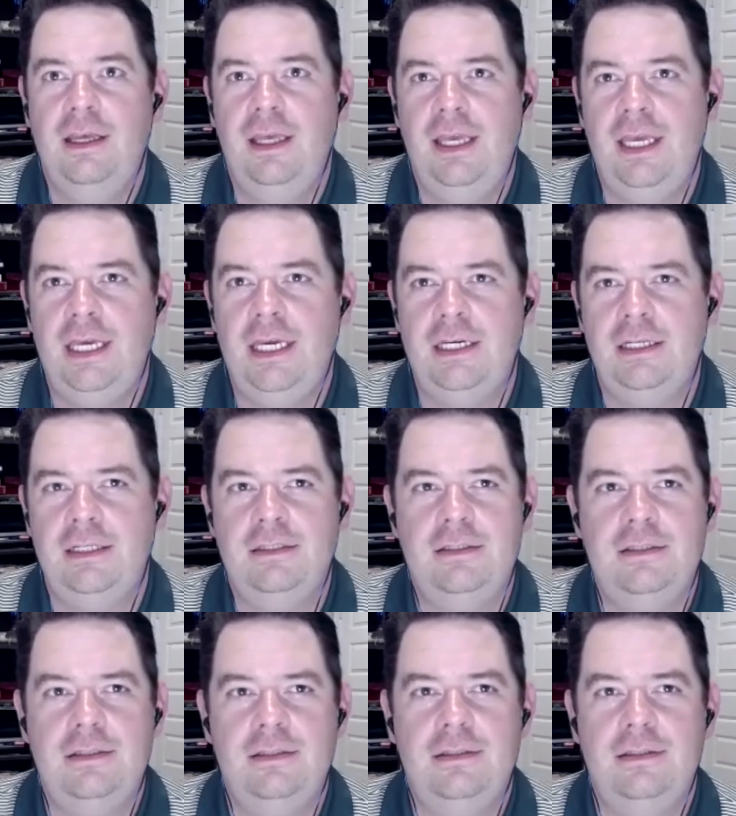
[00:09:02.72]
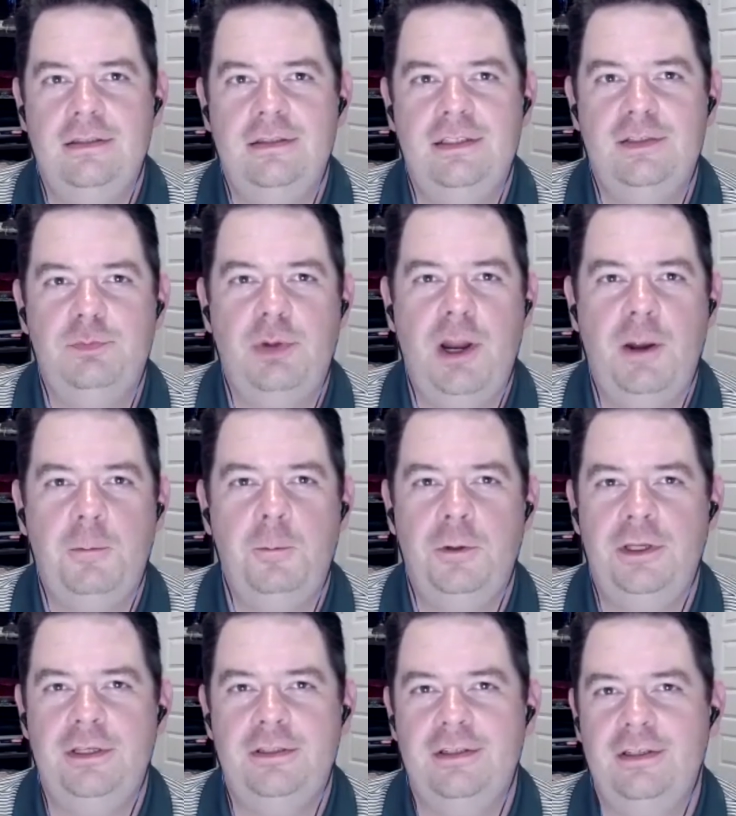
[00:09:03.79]
And this probably
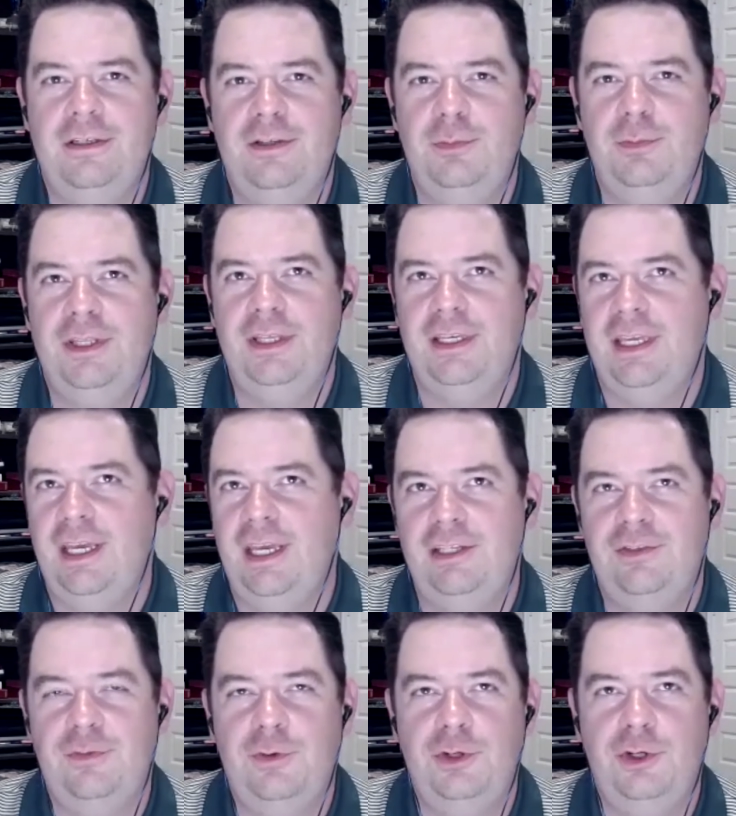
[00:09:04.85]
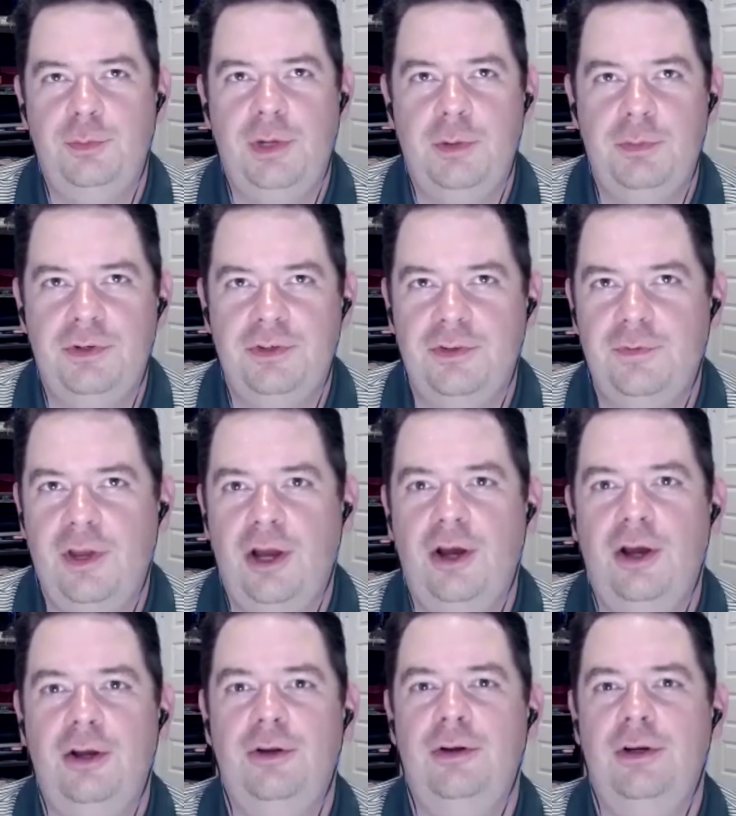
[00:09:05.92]
isn't going to be the case for your members of
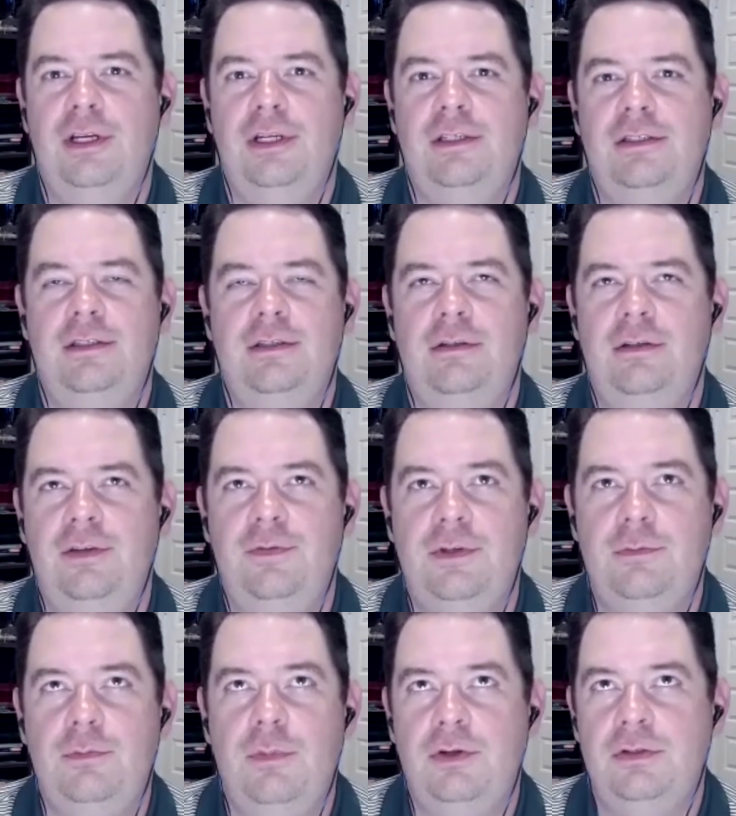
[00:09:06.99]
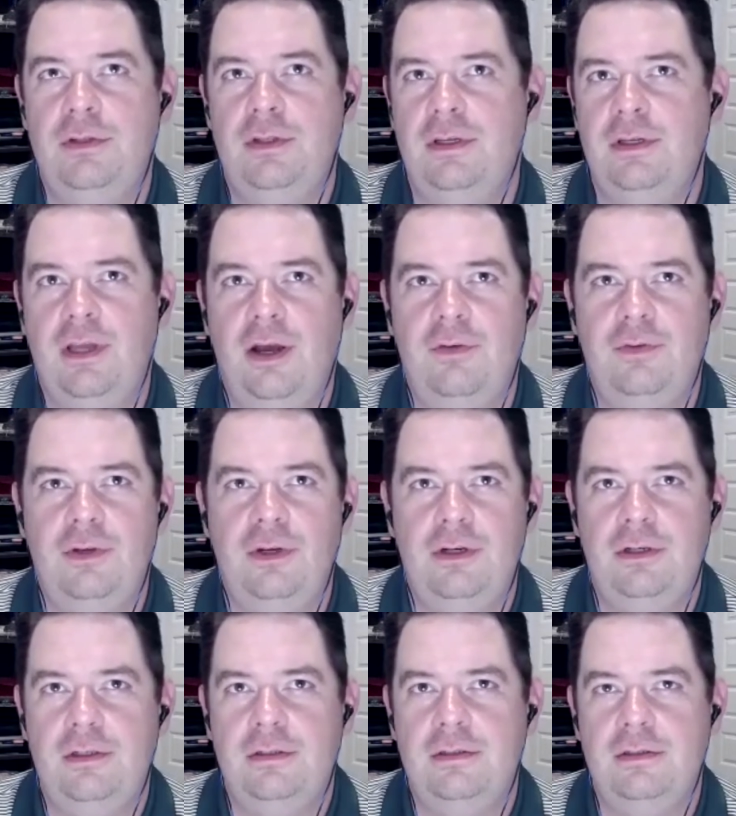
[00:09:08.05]
Congress or even most of the
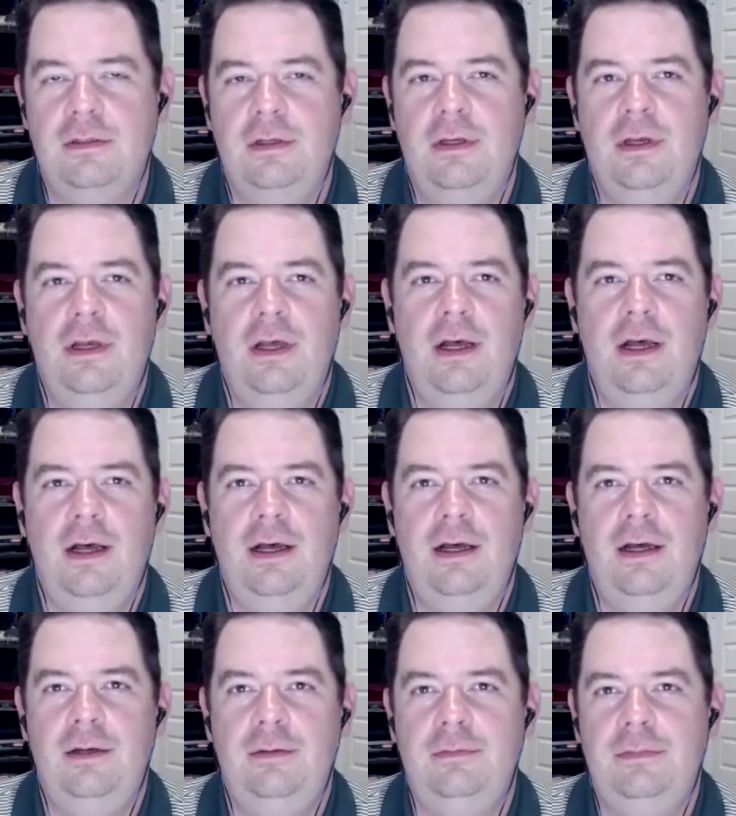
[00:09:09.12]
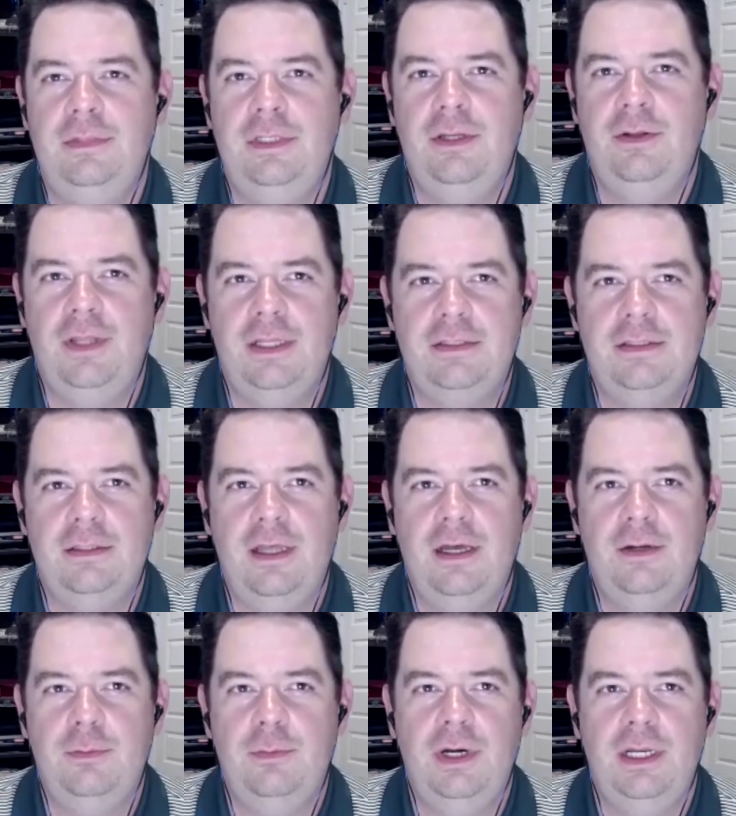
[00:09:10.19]
governors. That's a lot
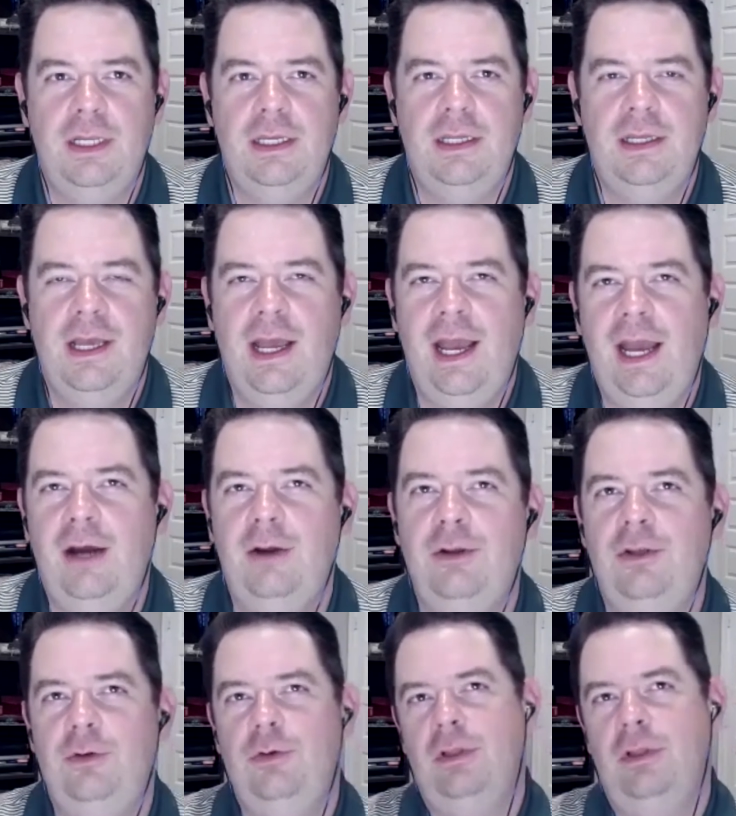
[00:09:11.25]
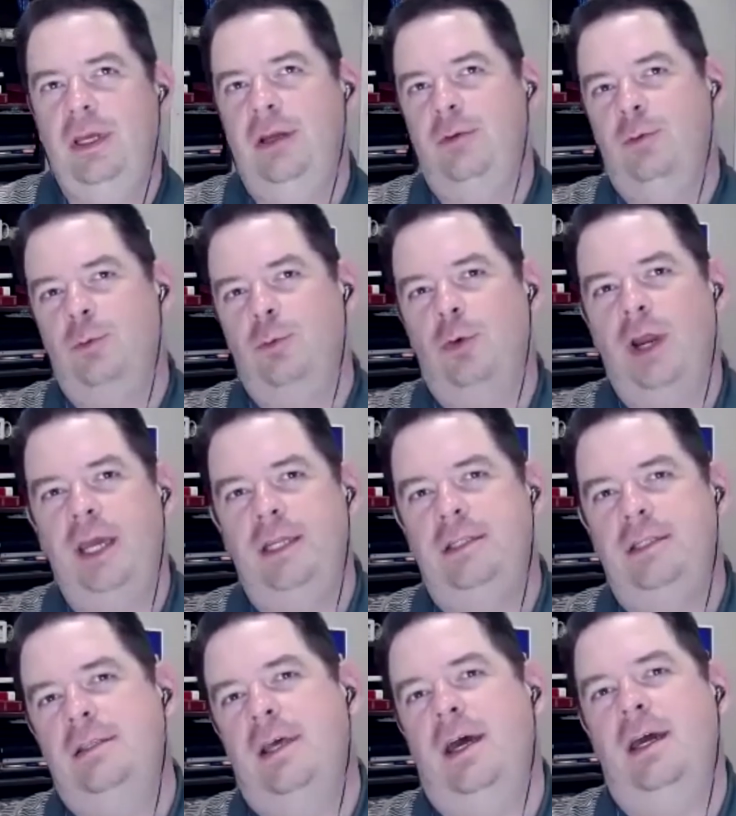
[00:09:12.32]
of money. How do you right
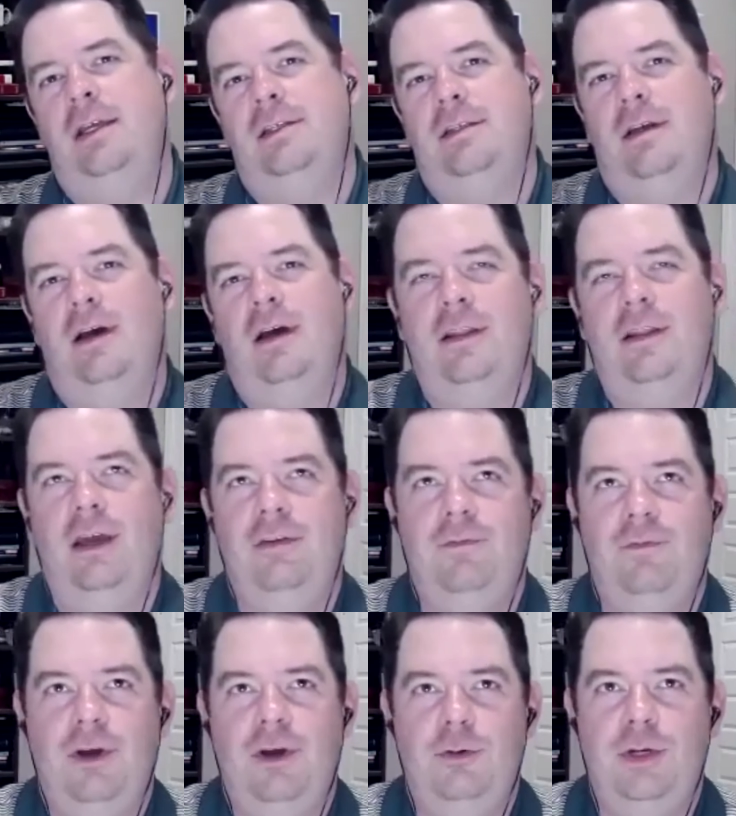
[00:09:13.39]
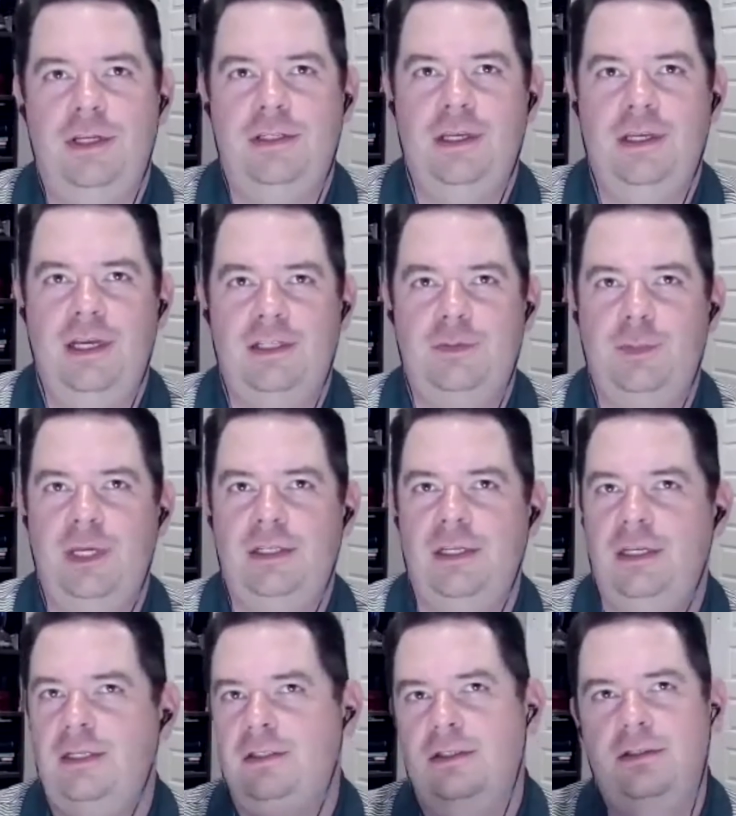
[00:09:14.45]
size online fundraising
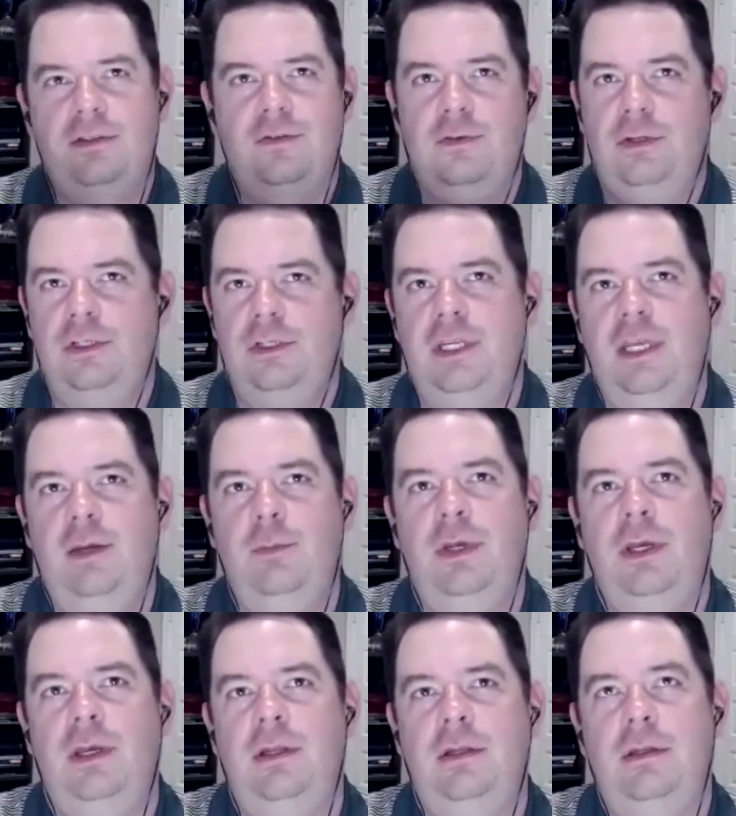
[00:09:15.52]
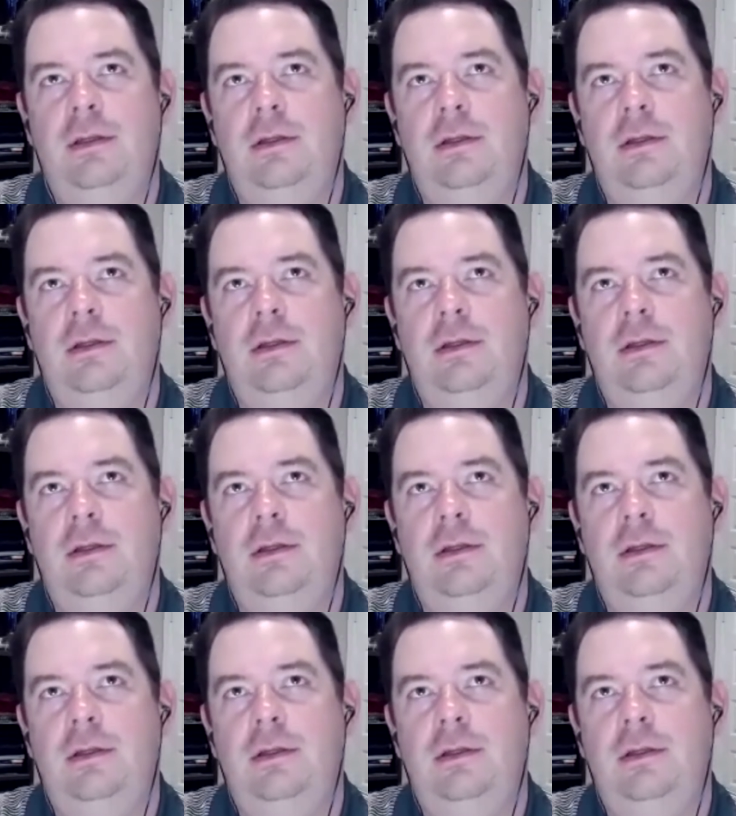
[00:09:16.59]
expectations for each campaign?